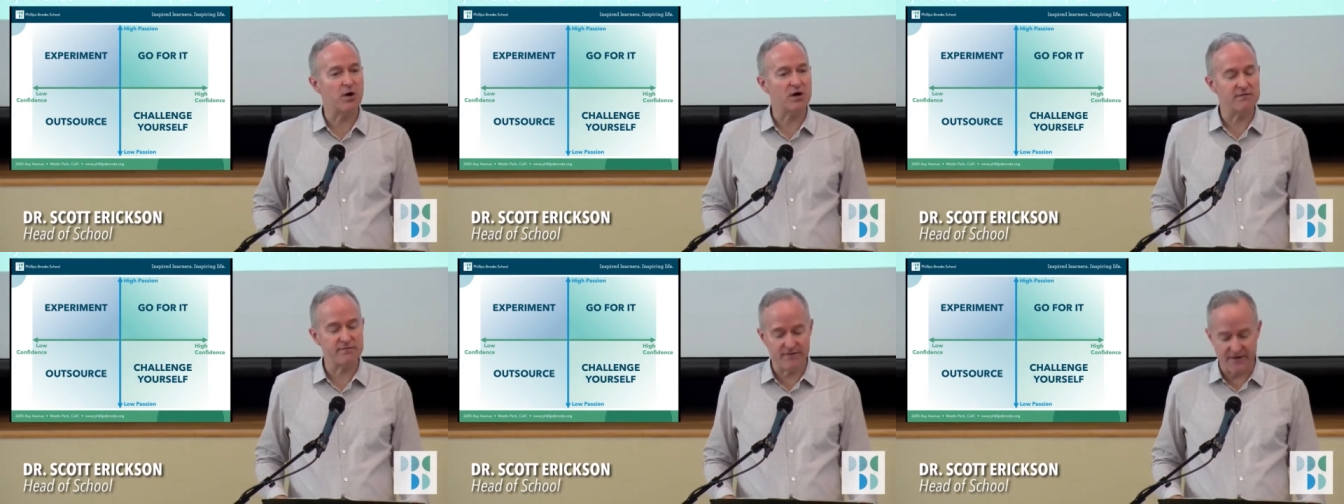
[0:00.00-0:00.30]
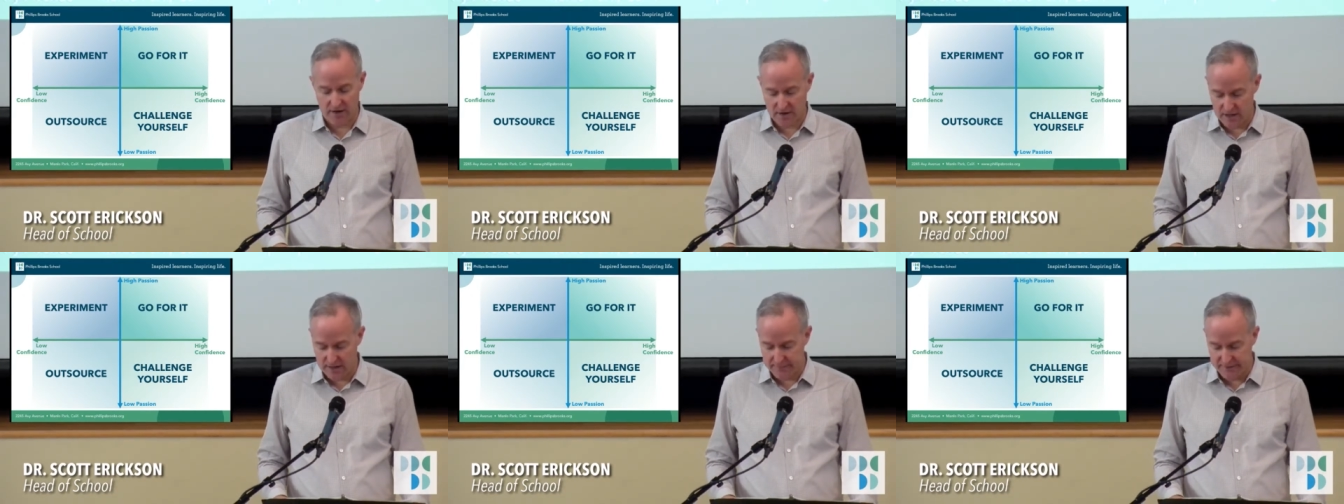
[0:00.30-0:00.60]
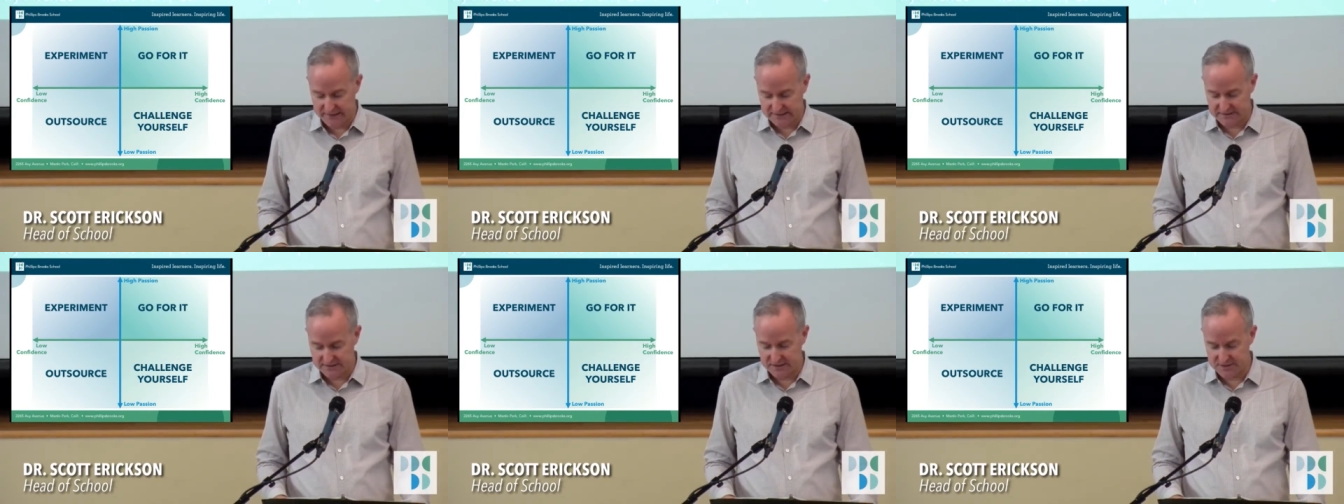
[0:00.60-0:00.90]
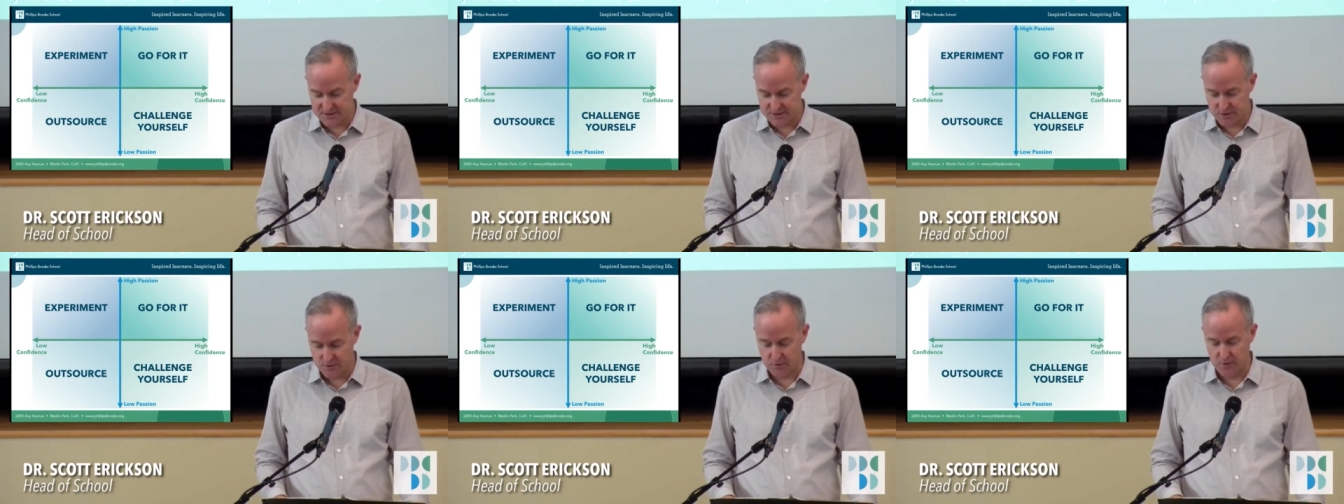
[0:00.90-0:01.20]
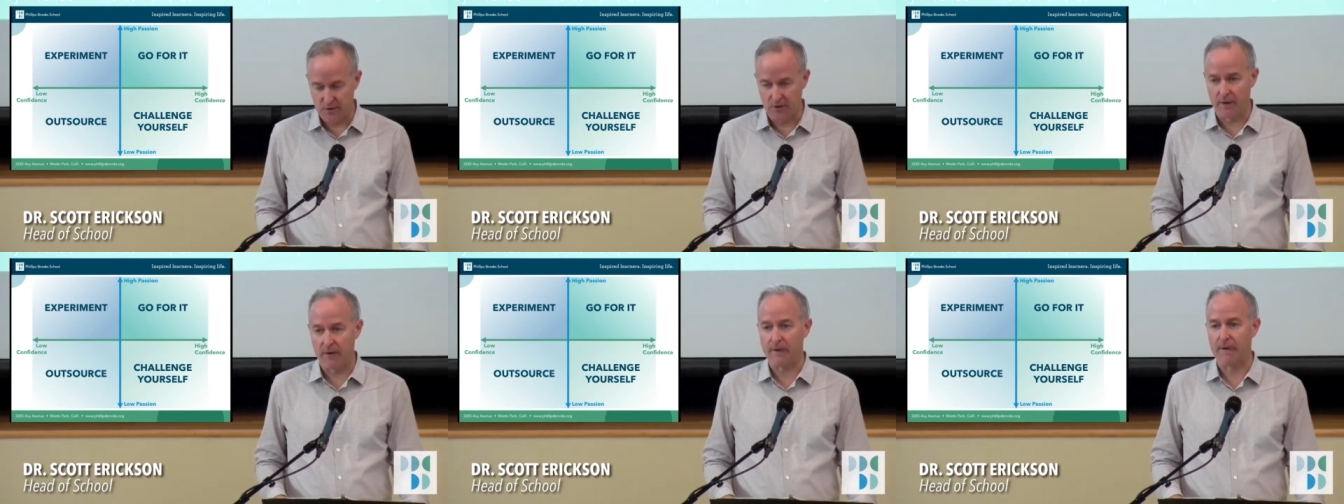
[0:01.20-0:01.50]
our very best in
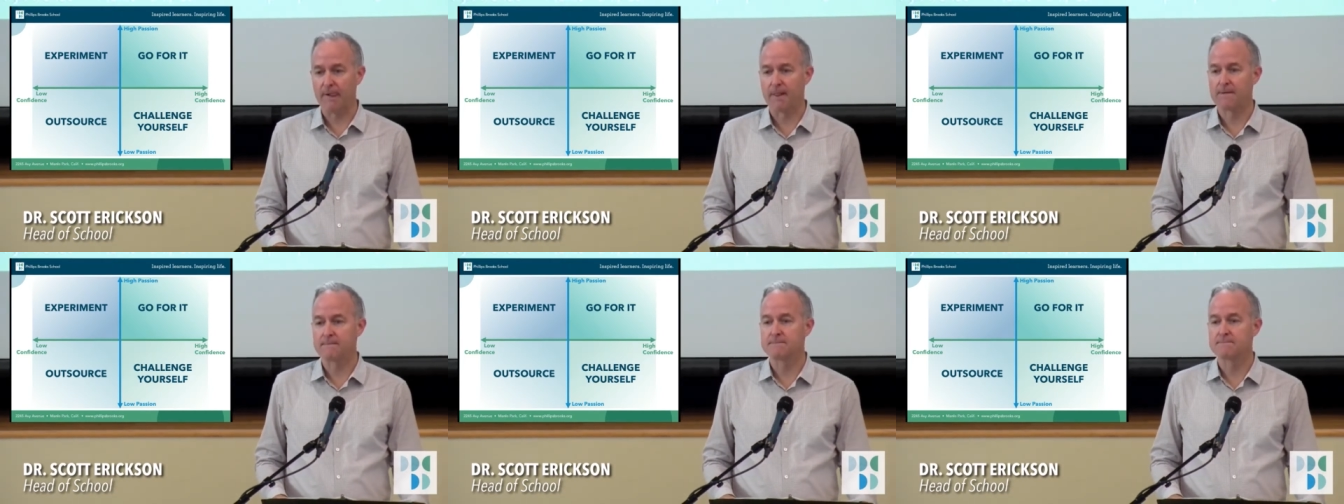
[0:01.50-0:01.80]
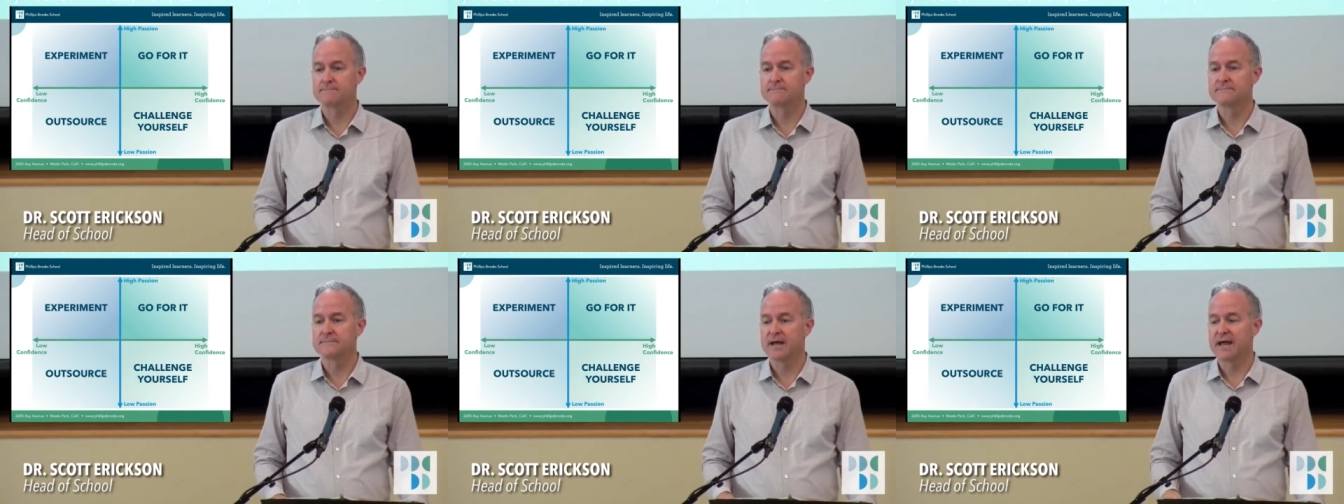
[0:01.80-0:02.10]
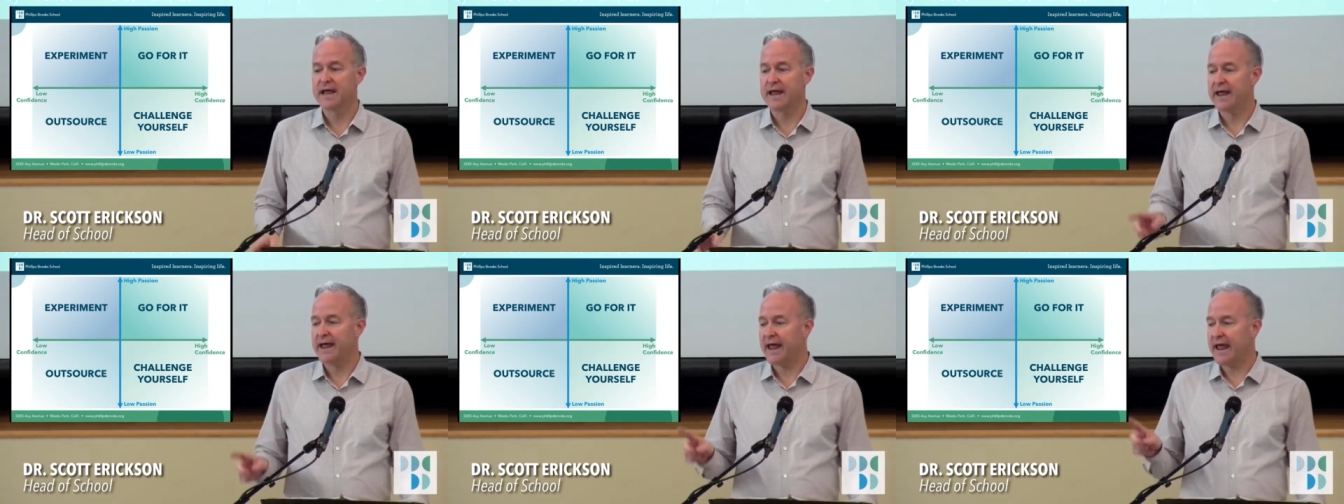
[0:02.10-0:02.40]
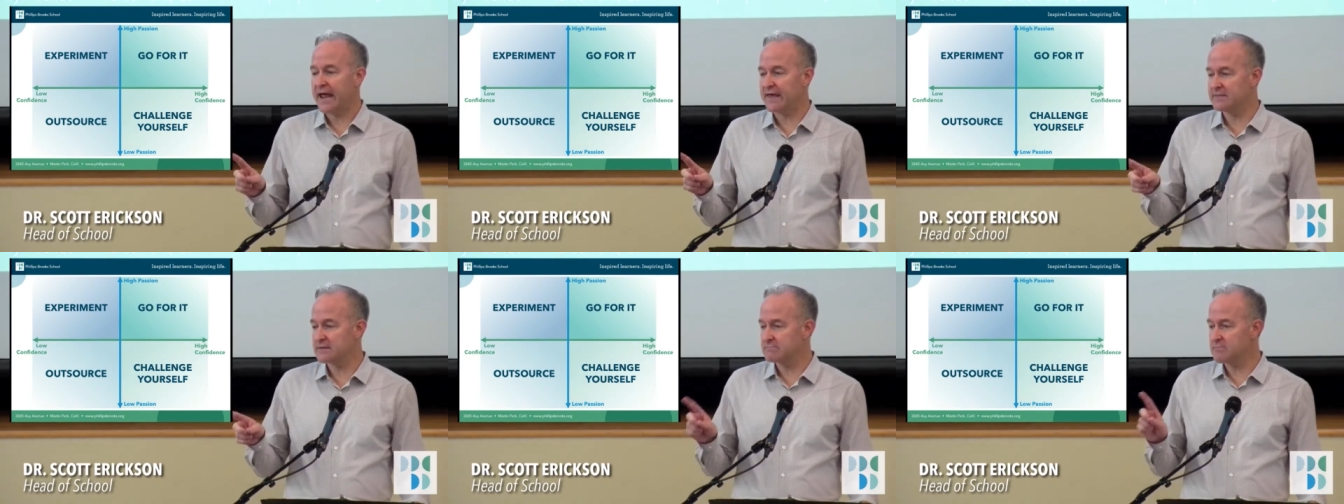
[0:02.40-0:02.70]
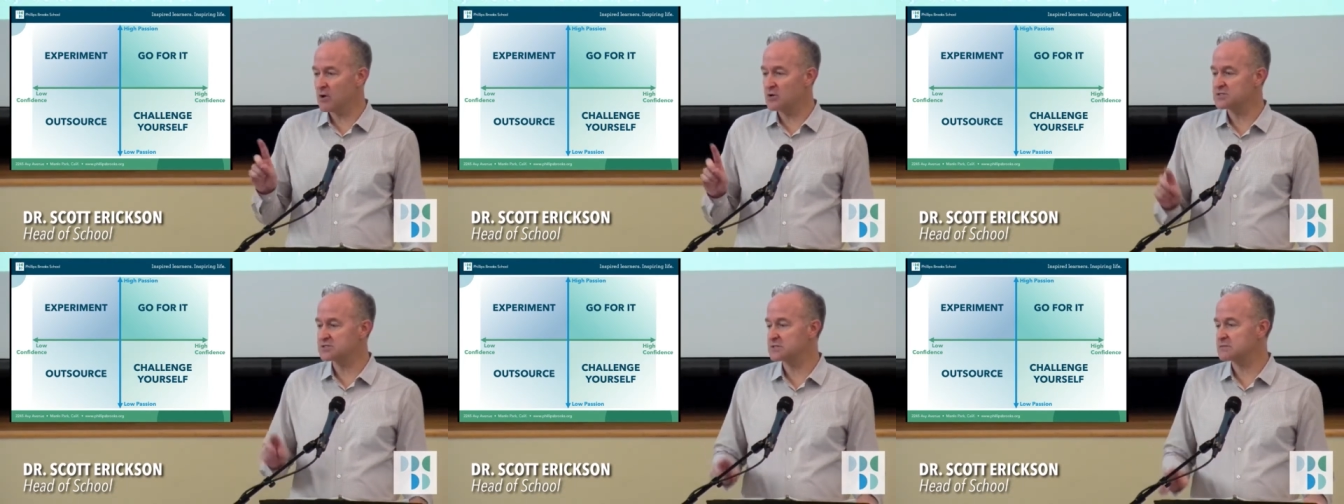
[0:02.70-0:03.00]
school. And the
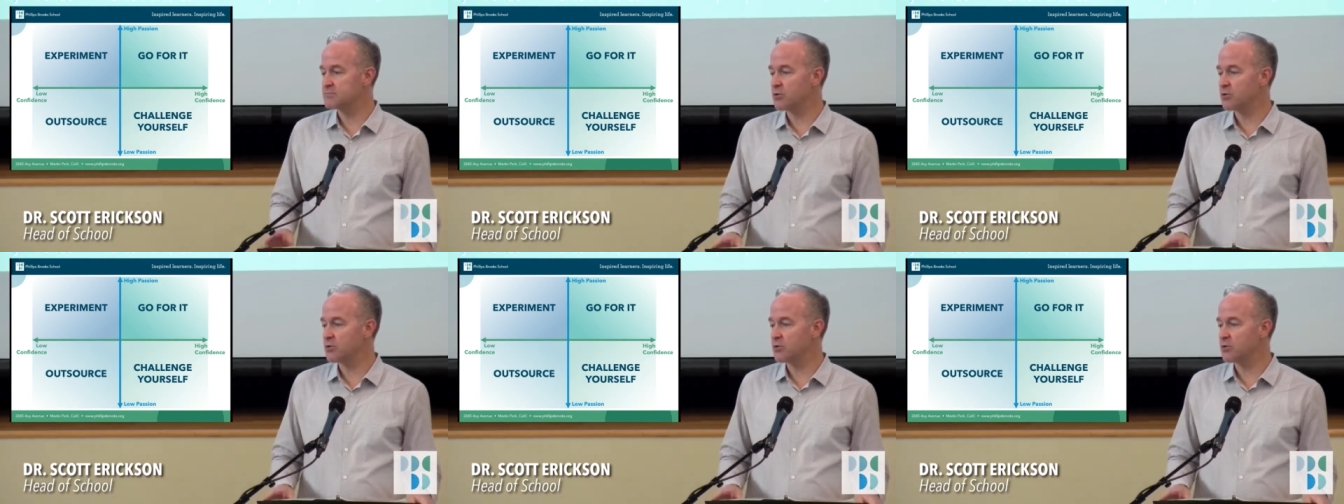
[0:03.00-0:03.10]
most